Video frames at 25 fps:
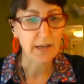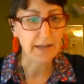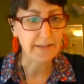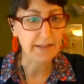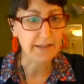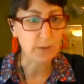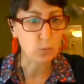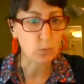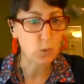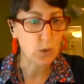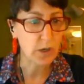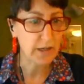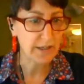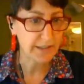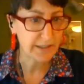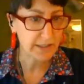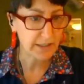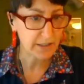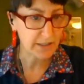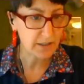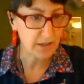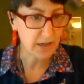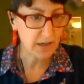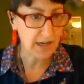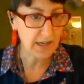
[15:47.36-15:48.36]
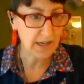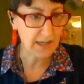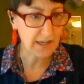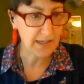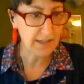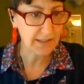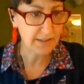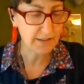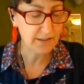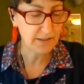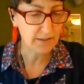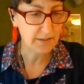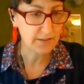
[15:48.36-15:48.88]
then 1 year
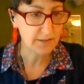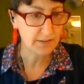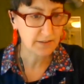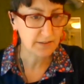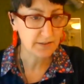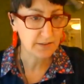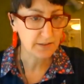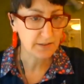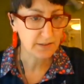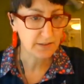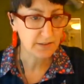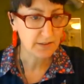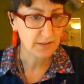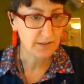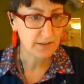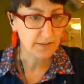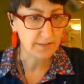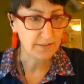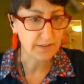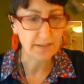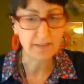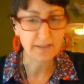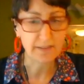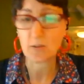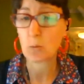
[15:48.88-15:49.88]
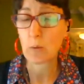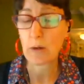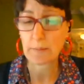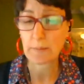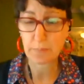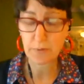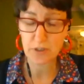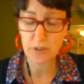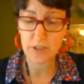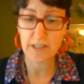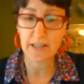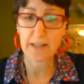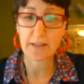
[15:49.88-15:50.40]
on,
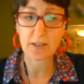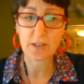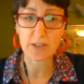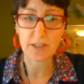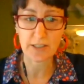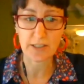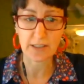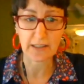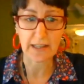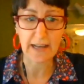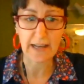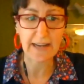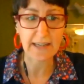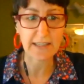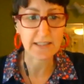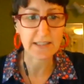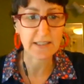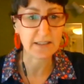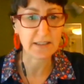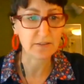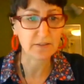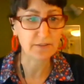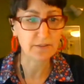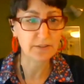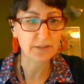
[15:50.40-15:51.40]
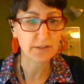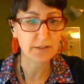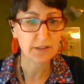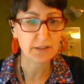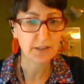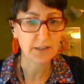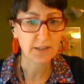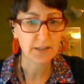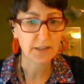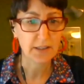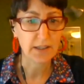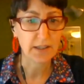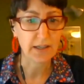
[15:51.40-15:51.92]
61% are still active,
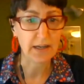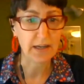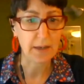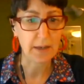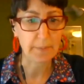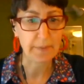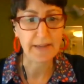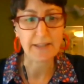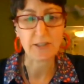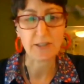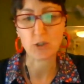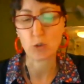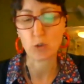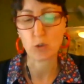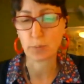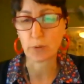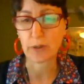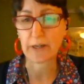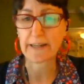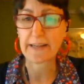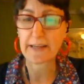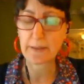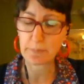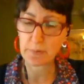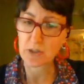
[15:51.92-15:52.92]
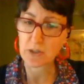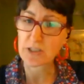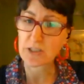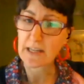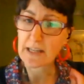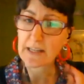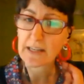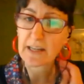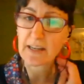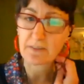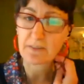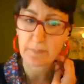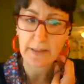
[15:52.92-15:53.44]
and
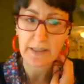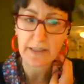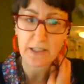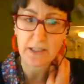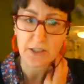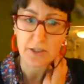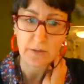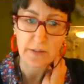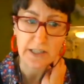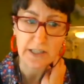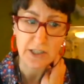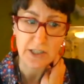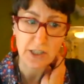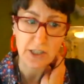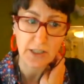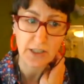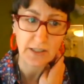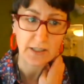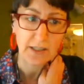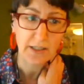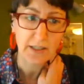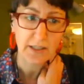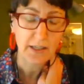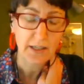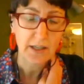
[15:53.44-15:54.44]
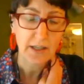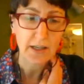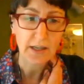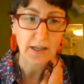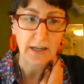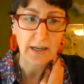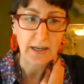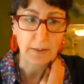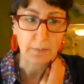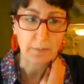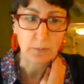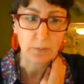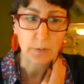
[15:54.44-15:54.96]
2.8% have made a donation.
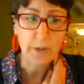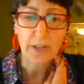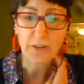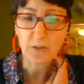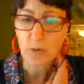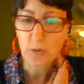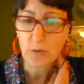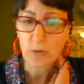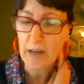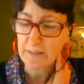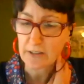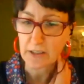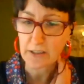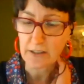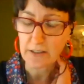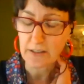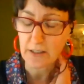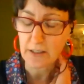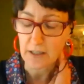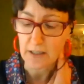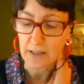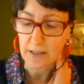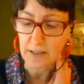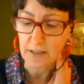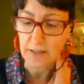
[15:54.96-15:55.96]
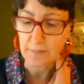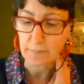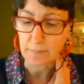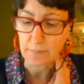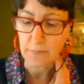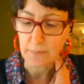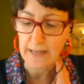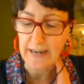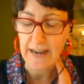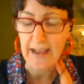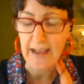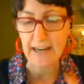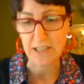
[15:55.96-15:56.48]
We also have an
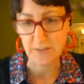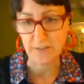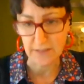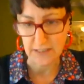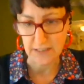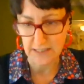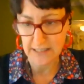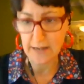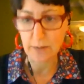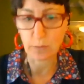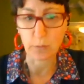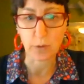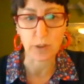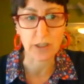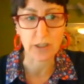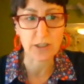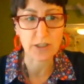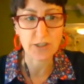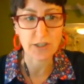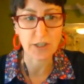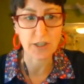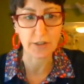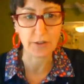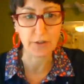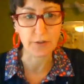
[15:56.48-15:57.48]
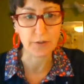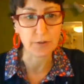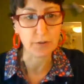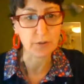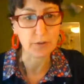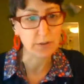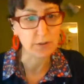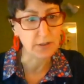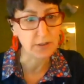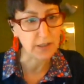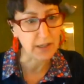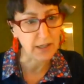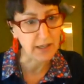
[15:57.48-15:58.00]
activist network.
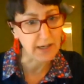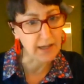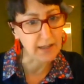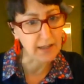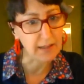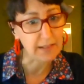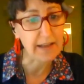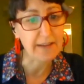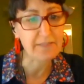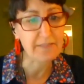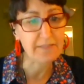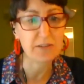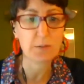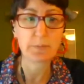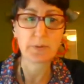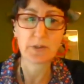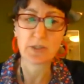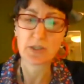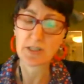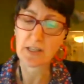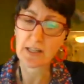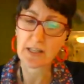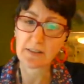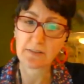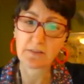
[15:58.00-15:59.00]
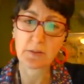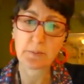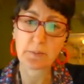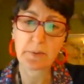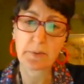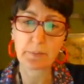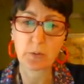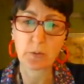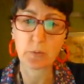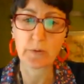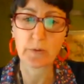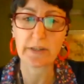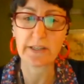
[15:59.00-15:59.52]
So 11% of the
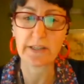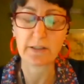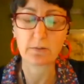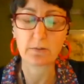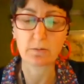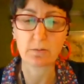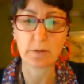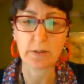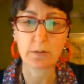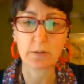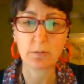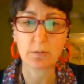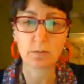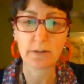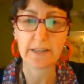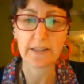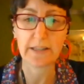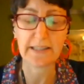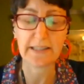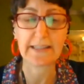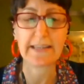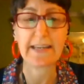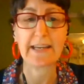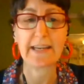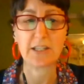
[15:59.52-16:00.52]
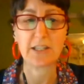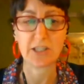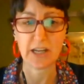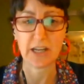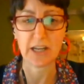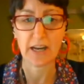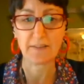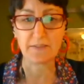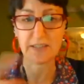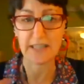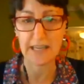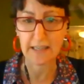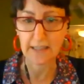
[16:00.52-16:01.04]
people we re-engaged
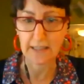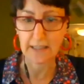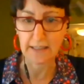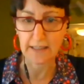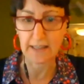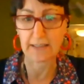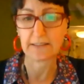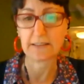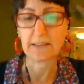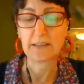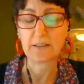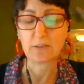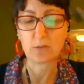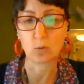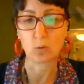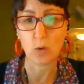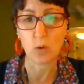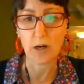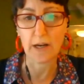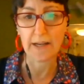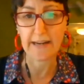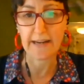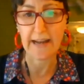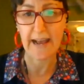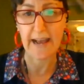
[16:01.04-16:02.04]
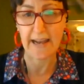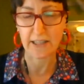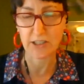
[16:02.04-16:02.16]
have taken at least one